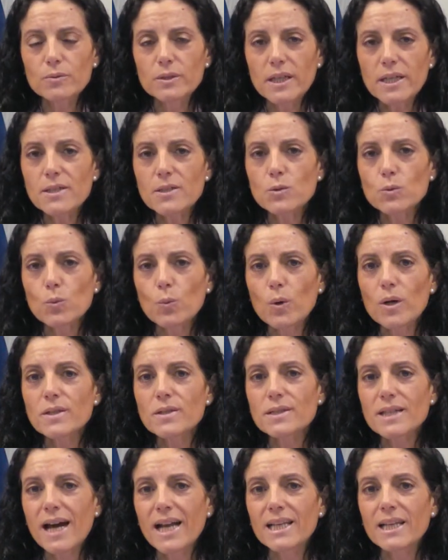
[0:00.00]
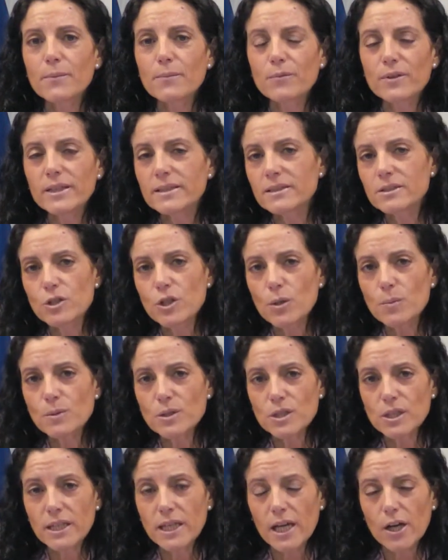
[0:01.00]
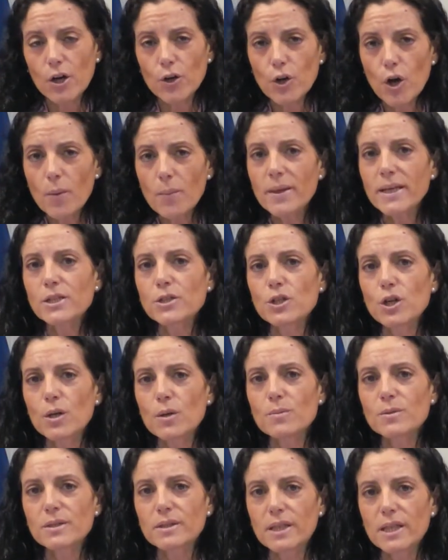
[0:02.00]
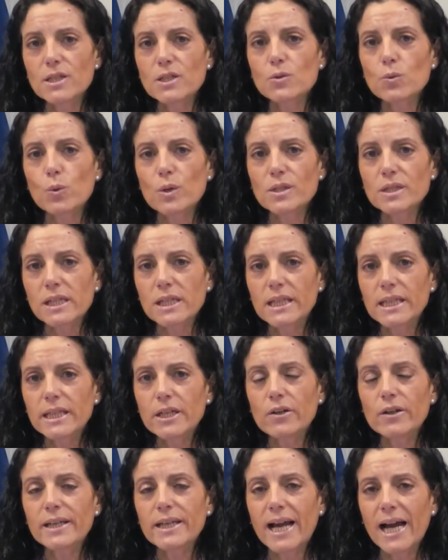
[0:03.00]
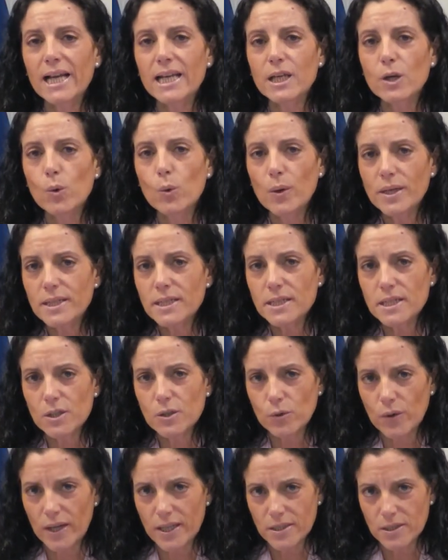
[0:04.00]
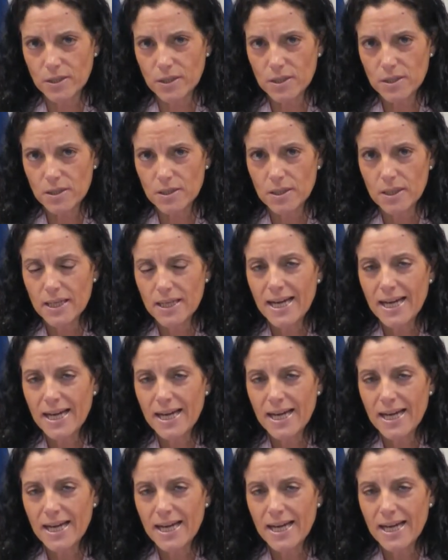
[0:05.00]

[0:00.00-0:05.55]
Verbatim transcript: this was in terms in economic terms this was clearly a liquidity crisis